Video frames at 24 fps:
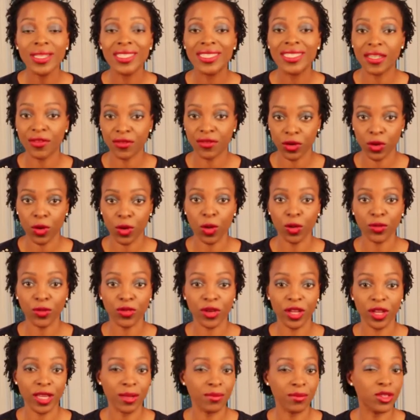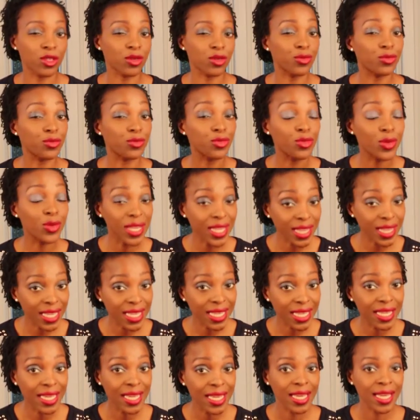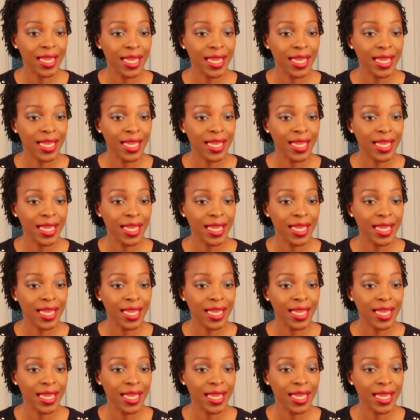difficult for him to really